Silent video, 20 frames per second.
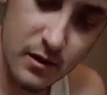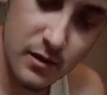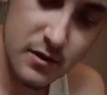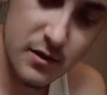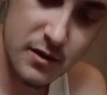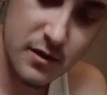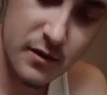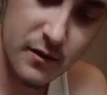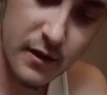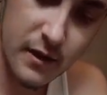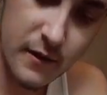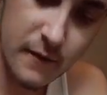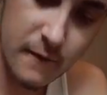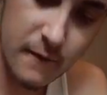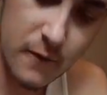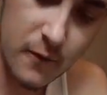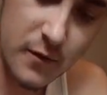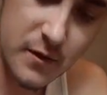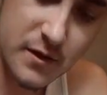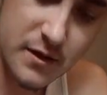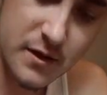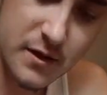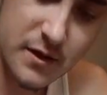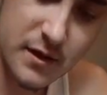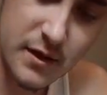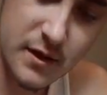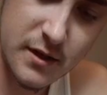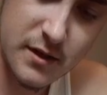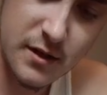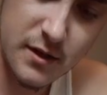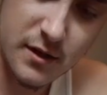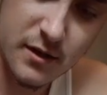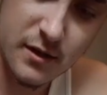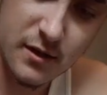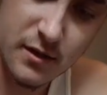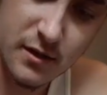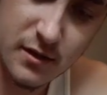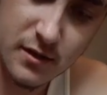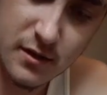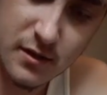so then it forces it
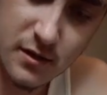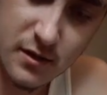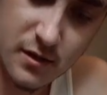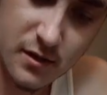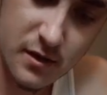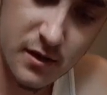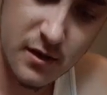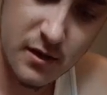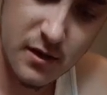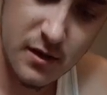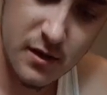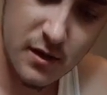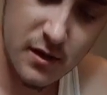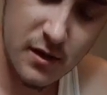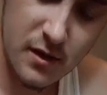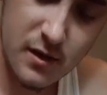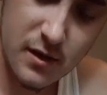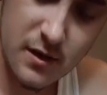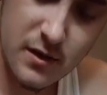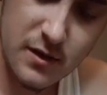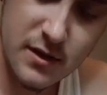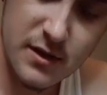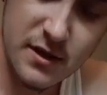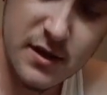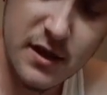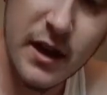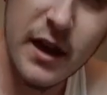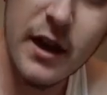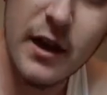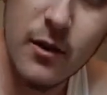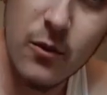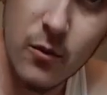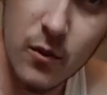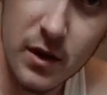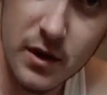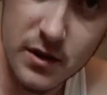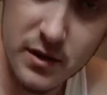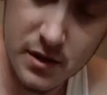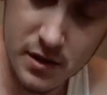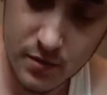to stay in
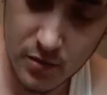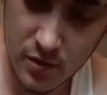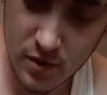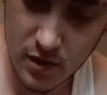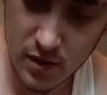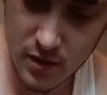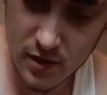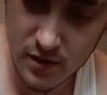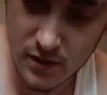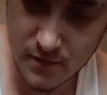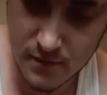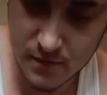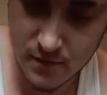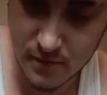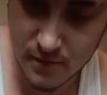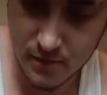one spot.